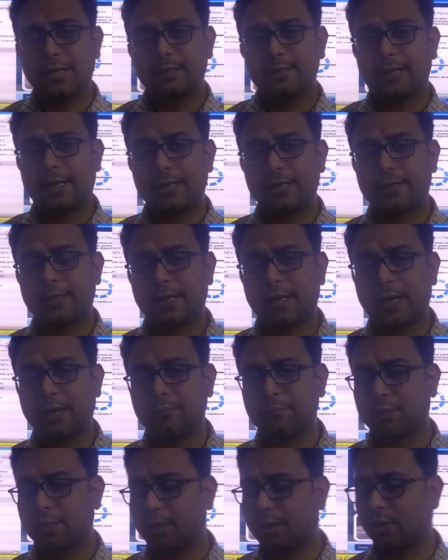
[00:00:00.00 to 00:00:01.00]
that
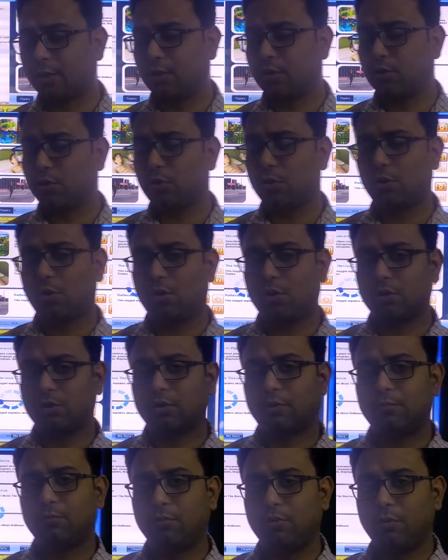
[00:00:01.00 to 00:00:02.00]
time their
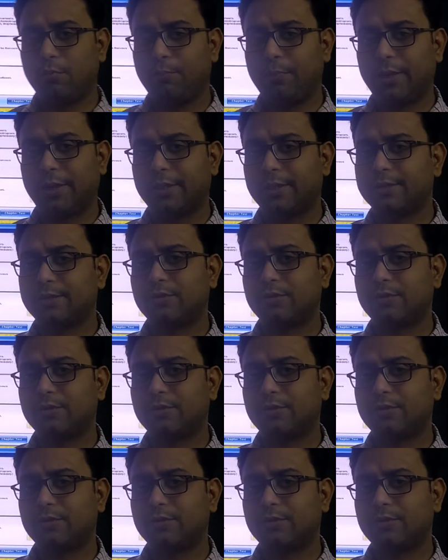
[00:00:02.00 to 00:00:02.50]
growth or movement